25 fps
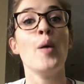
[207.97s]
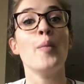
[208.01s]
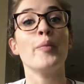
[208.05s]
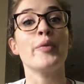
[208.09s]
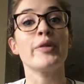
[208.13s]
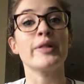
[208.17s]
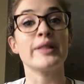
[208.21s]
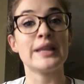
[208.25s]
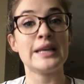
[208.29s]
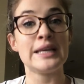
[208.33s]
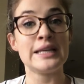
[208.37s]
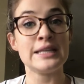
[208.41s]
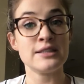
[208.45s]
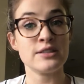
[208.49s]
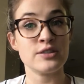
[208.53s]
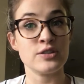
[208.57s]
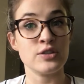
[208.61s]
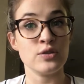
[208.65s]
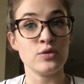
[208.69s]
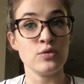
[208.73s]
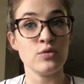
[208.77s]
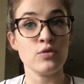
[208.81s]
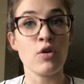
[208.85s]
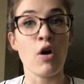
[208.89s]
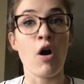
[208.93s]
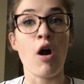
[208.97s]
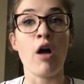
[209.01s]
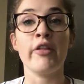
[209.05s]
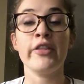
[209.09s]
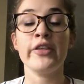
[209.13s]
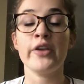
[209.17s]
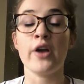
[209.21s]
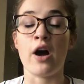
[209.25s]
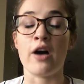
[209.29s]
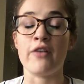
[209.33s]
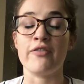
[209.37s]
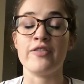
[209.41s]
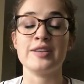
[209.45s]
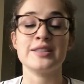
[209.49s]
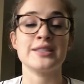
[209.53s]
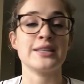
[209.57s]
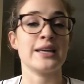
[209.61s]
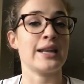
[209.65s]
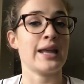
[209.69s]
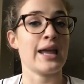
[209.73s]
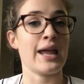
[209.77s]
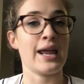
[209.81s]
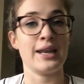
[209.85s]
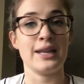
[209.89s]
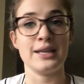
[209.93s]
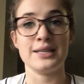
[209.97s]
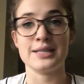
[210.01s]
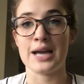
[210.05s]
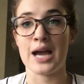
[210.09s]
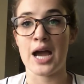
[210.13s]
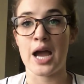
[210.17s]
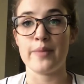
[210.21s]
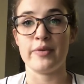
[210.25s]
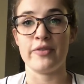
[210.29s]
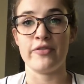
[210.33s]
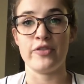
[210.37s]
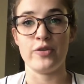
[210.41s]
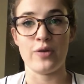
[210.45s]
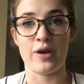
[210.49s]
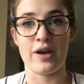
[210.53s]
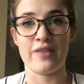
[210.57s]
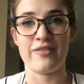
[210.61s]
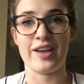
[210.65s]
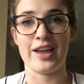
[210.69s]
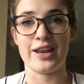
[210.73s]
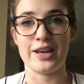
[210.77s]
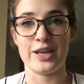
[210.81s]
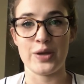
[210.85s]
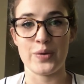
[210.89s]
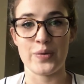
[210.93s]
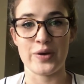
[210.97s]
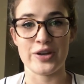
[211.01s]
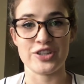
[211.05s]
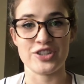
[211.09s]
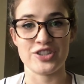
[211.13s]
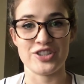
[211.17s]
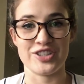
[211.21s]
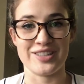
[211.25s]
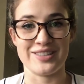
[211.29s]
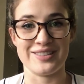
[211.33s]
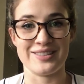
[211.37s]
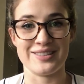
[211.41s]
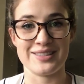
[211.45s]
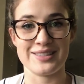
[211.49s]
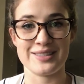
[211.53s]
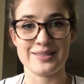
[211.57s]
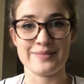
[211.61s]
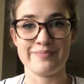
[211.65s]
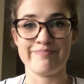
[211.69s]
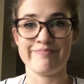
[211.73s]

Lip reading: Please do call the office at any time if you have any questions.